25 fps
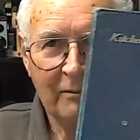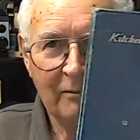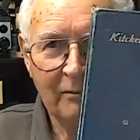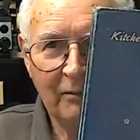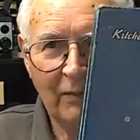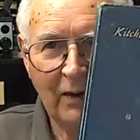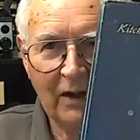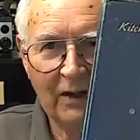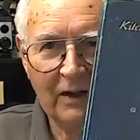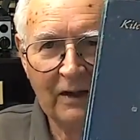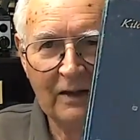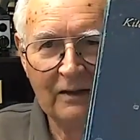
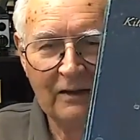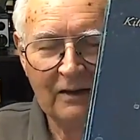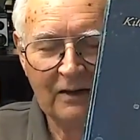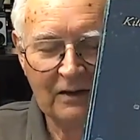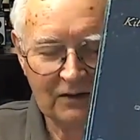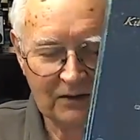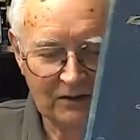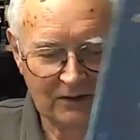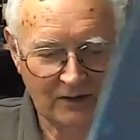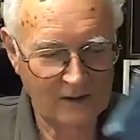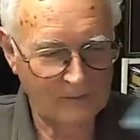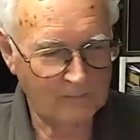But in
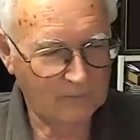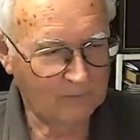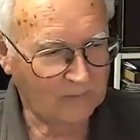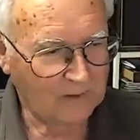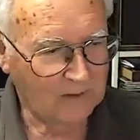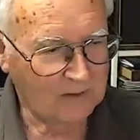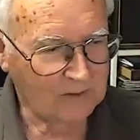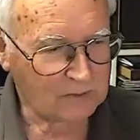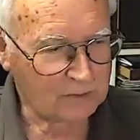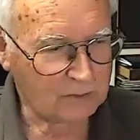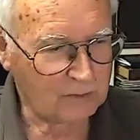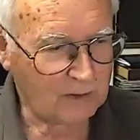this
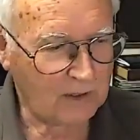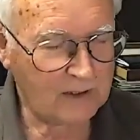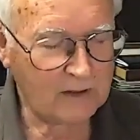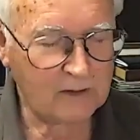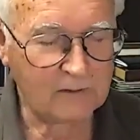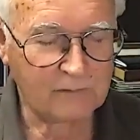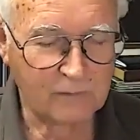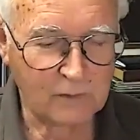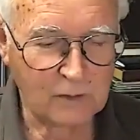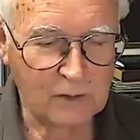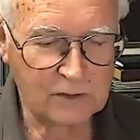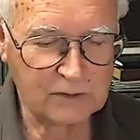
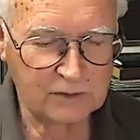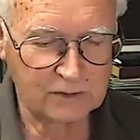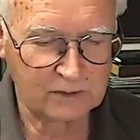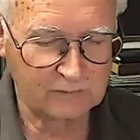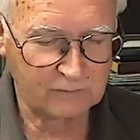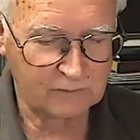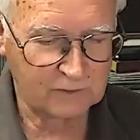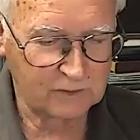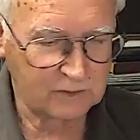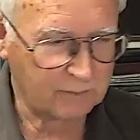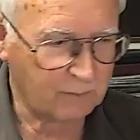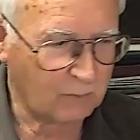Australian version of
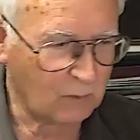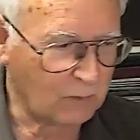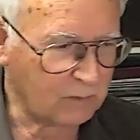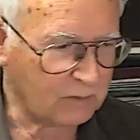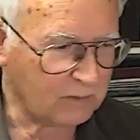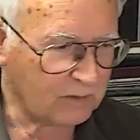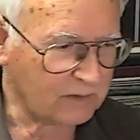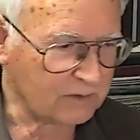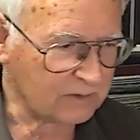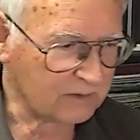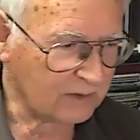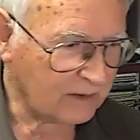this book,
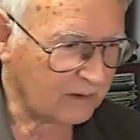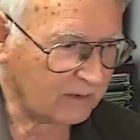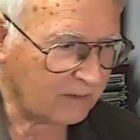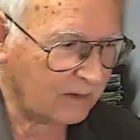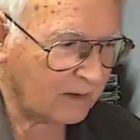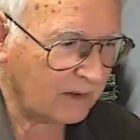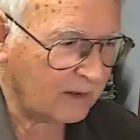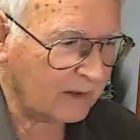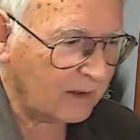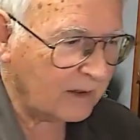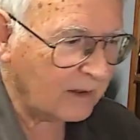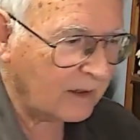there's a
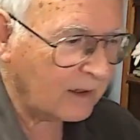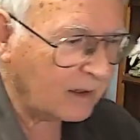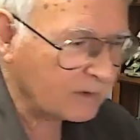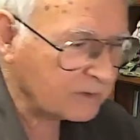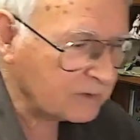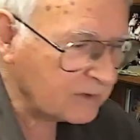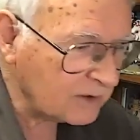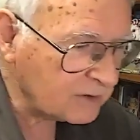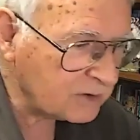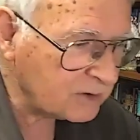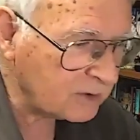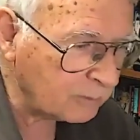
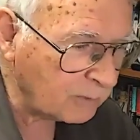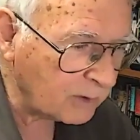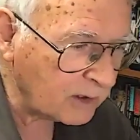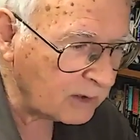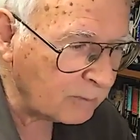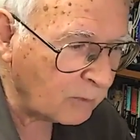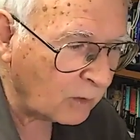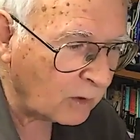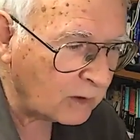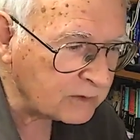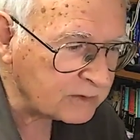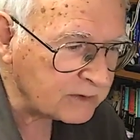testimony
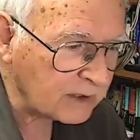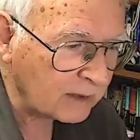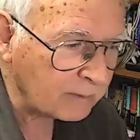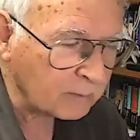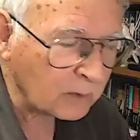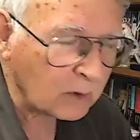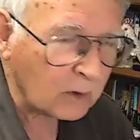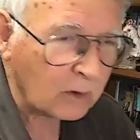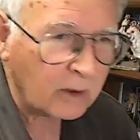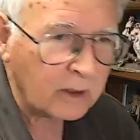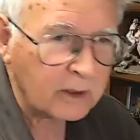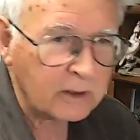by some
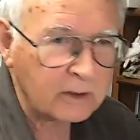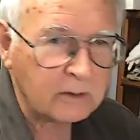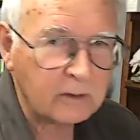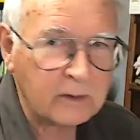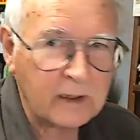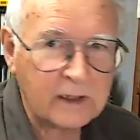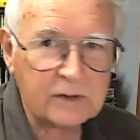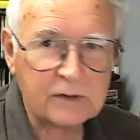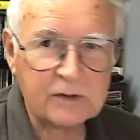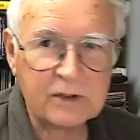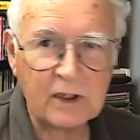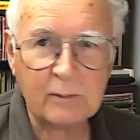guy who
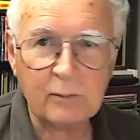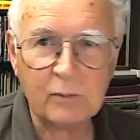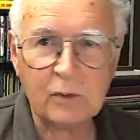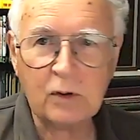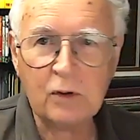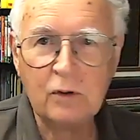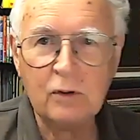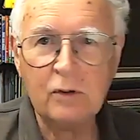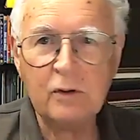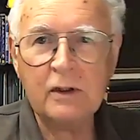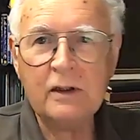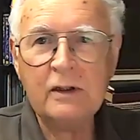had some
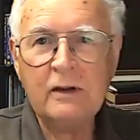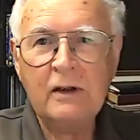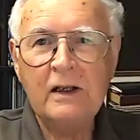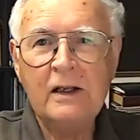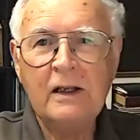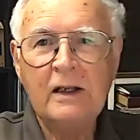cure